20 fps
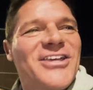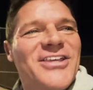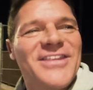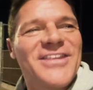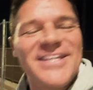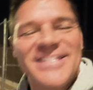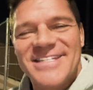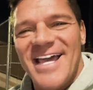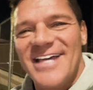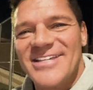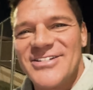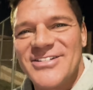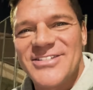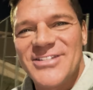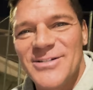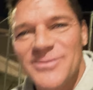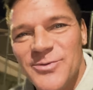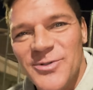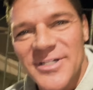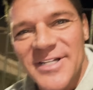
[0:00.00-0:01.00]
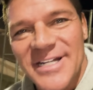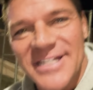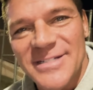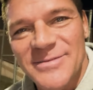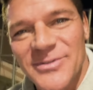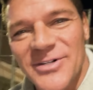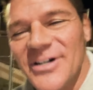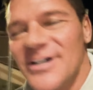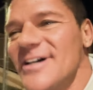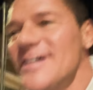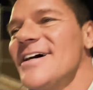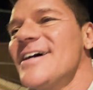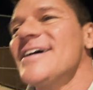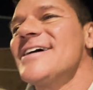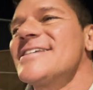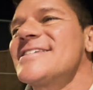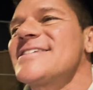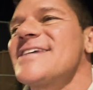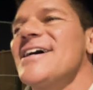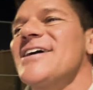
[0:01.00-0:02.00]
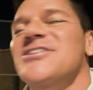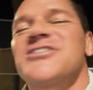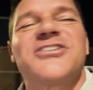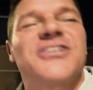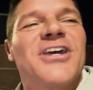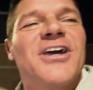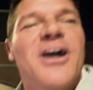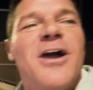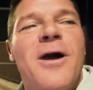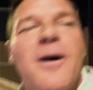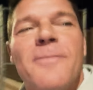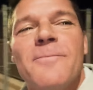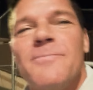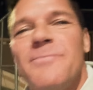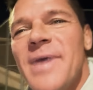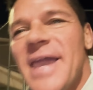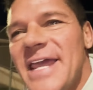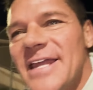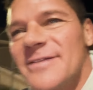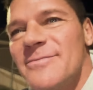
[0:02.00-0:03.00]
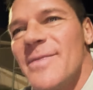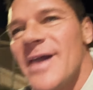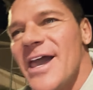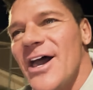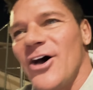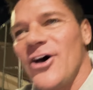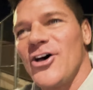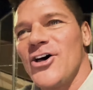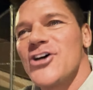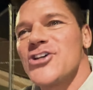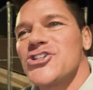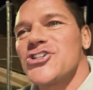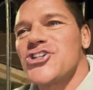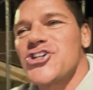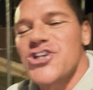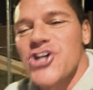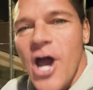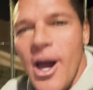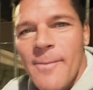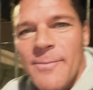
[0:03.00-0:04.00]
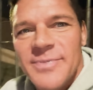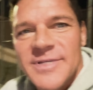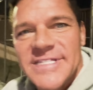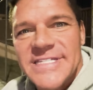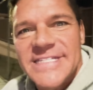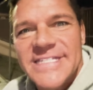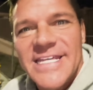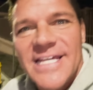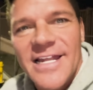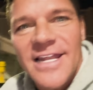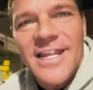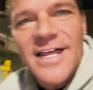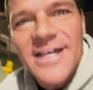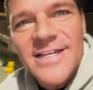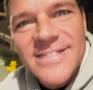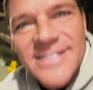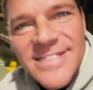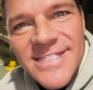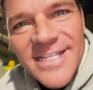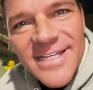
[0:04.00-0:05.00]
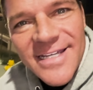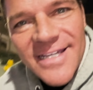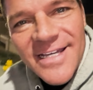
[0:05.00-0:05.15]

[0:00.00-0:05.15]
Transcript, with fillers: These guys are so predictable. Such beta male chumpzillas